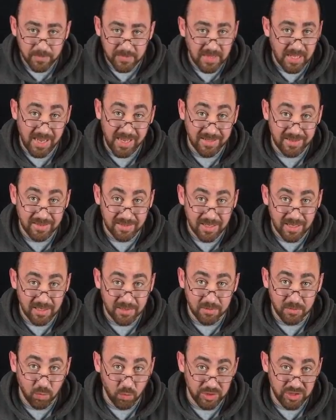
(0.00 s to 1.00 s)
they hadn't
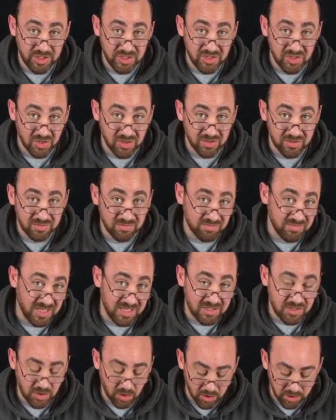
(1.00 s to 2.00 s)
done, which is on,
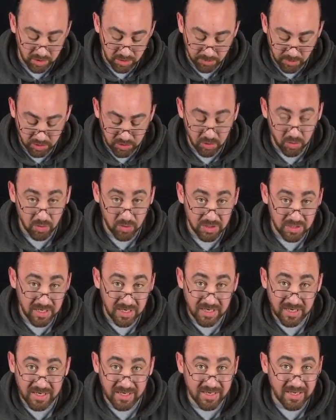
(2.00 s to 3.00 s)
it's got on the model, and
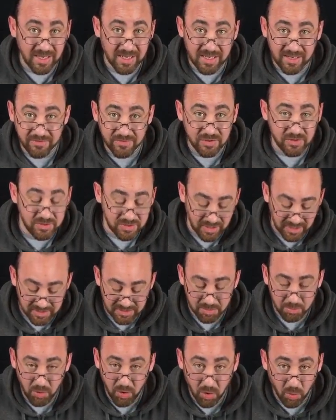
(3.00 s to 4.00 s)
then it gives you something
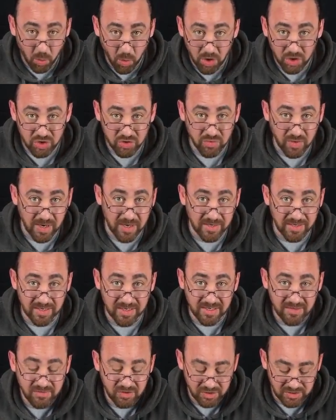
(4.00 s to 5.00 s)
to put a wash around, it
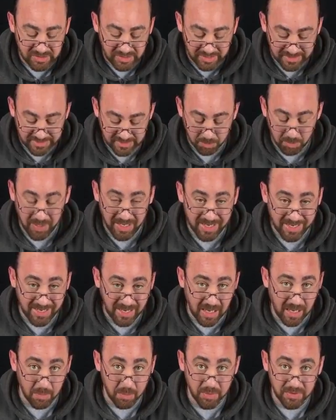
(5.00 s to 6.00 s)
gives you something to pick
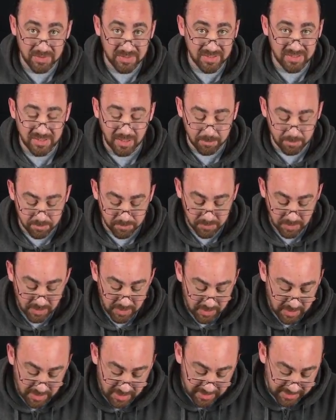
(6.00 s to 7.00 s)
up.
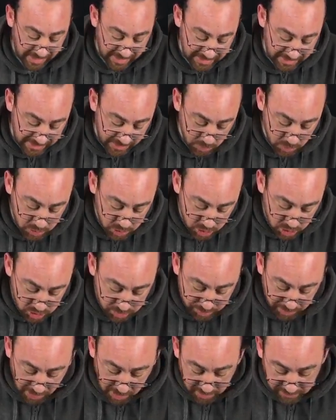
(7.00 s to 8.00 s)
That little
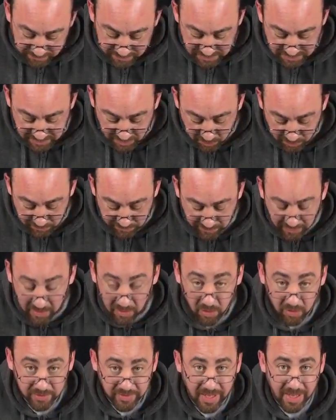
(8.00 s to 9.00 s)
spot of silver
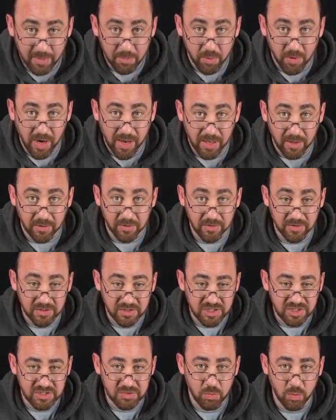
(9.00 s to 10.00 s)
on that brown
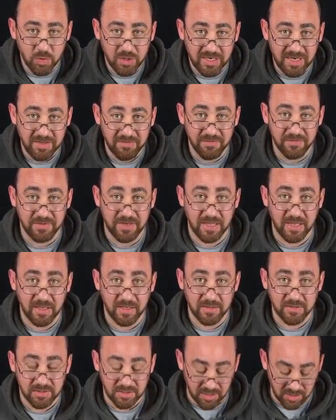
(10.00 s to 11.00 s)
just will lift it.
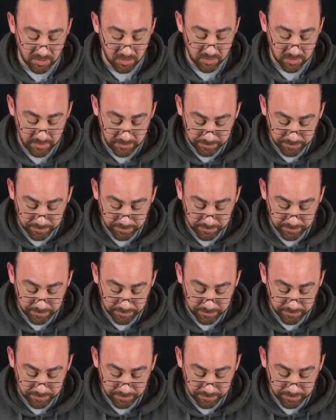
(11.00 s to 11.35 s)
So,